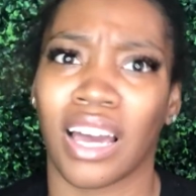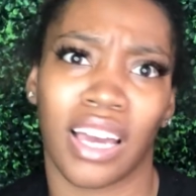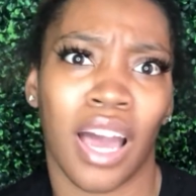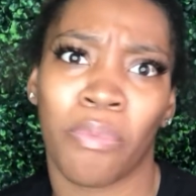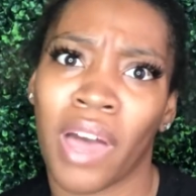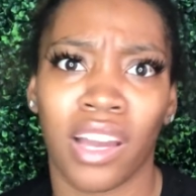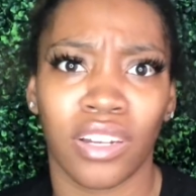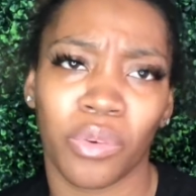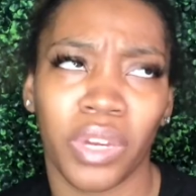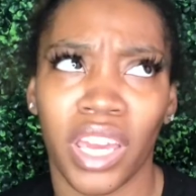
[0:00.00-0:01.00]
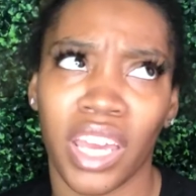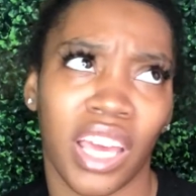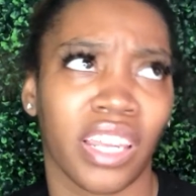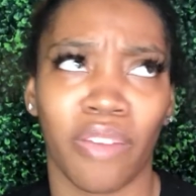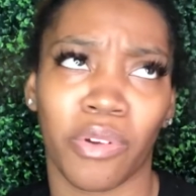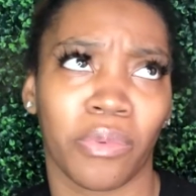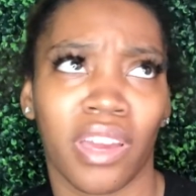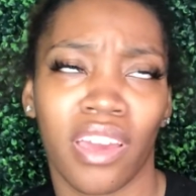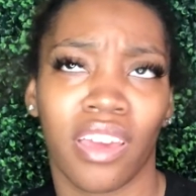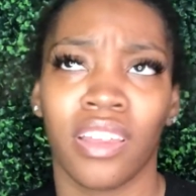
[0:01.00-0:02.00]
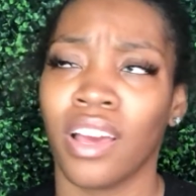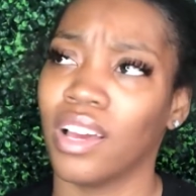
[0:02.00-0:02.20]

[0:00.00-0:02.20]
I'm not gonna win. I never win.